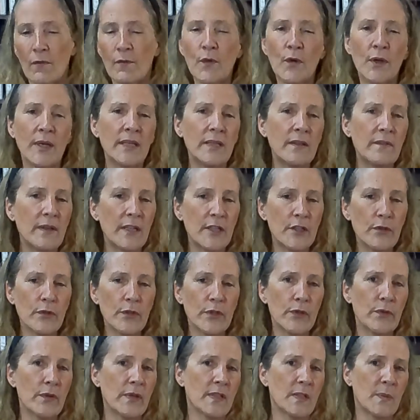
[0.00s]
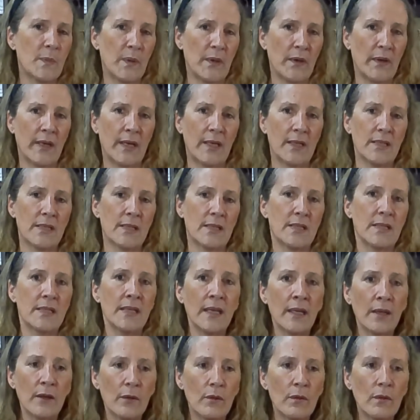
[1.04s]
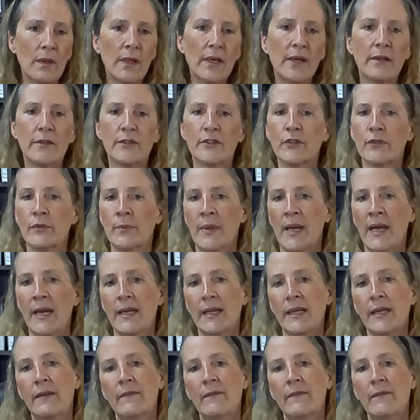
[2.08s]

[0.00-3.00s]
For individuals who experience singular traumatic